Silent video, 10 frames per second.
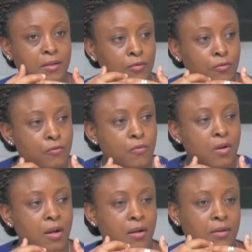and
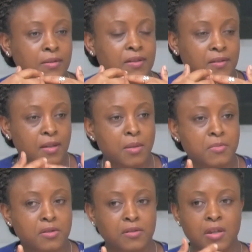who are
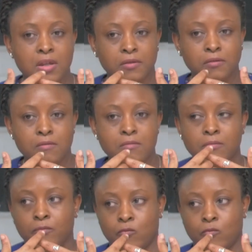determined to,